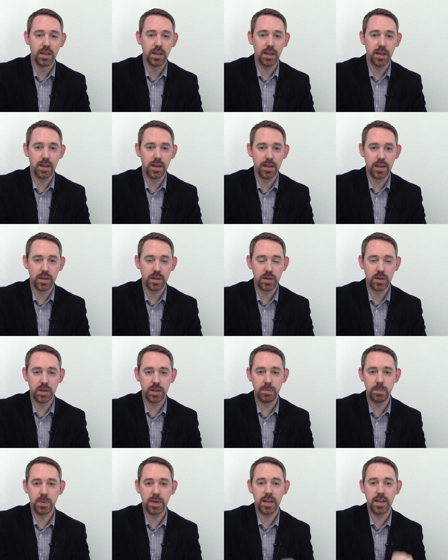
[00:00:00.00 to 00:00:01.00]
It
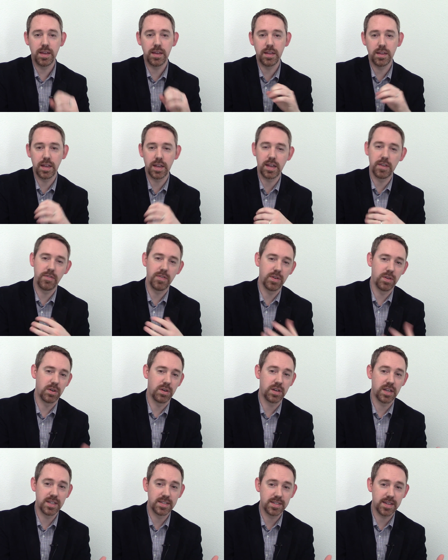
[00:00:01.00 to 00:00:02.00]
could be like if you're
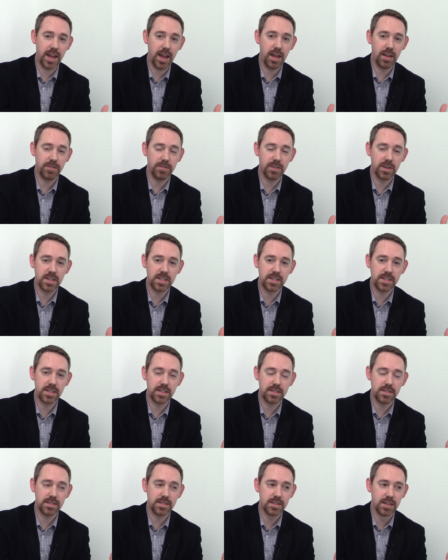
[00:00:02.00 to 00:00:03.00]
learning a scale, for
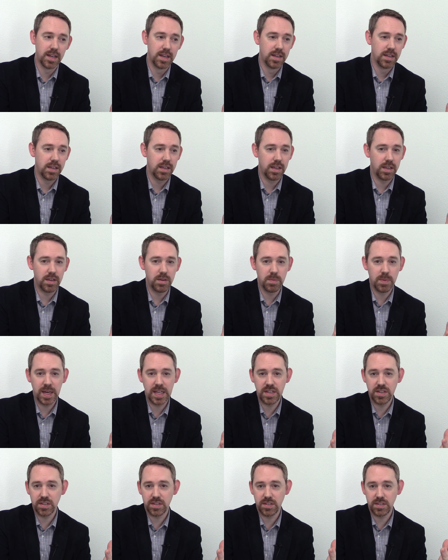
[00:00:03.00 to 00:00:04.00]
instance, you
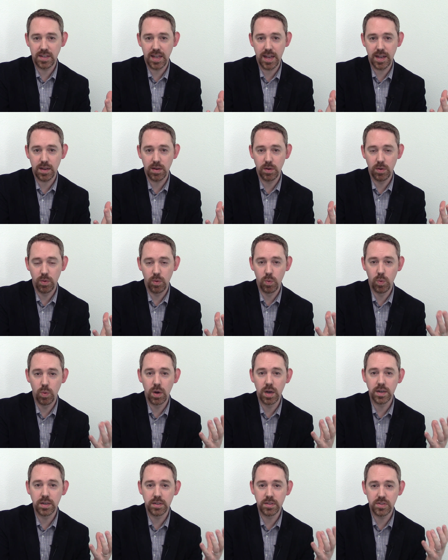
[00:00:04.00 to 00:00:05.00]
might just take
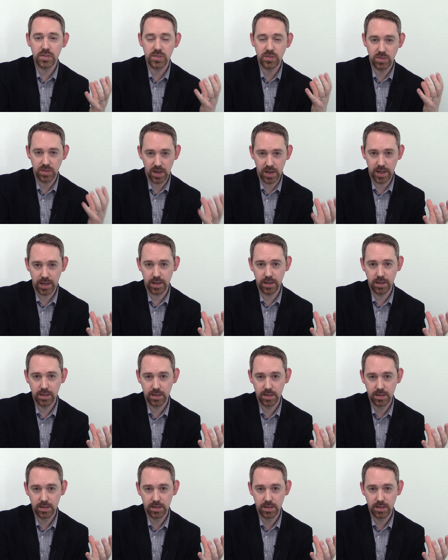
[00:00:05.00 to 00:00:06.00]
one string
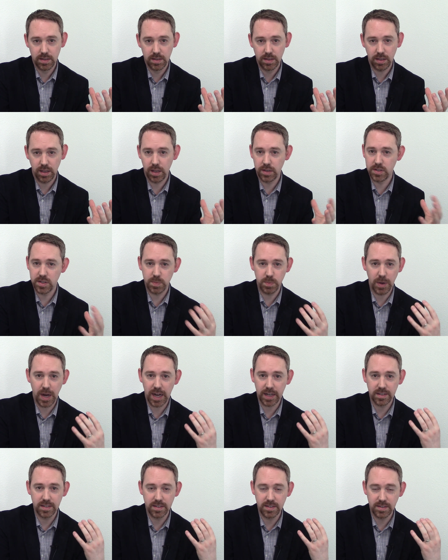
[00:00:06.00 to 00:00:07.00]
and just
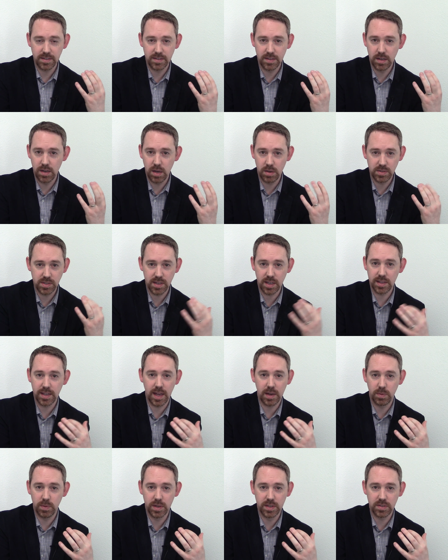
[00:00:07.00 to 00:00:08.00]
practice the notes on
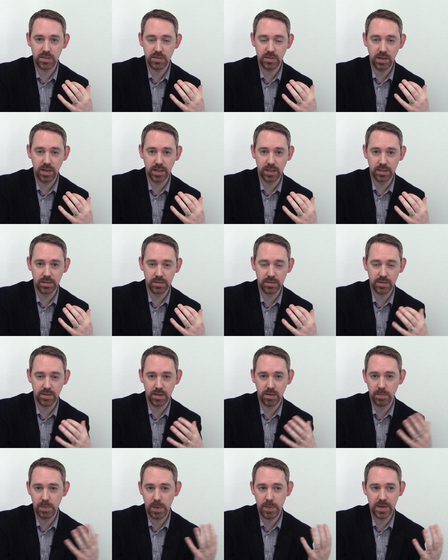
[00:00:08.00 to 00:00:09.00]
that one string.
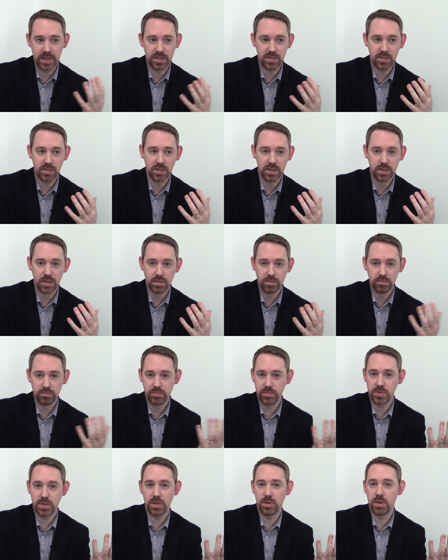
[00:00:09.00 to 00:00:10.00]
So maybe it's
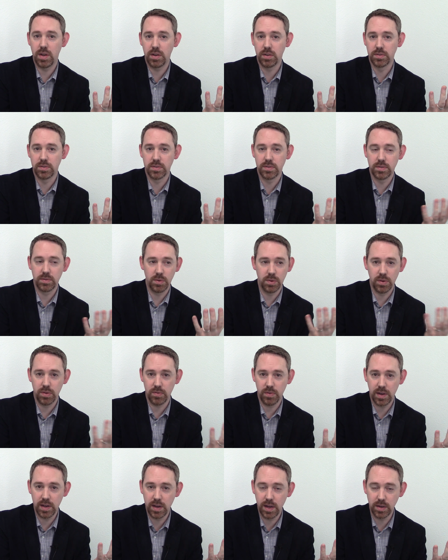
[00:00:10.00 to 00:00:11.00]
2 notes or
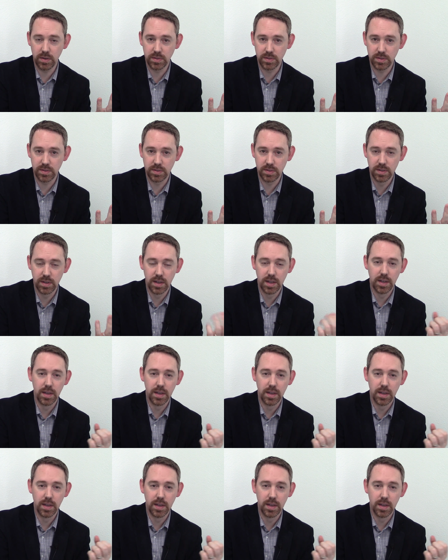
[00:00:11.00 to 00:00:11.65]
3 notes.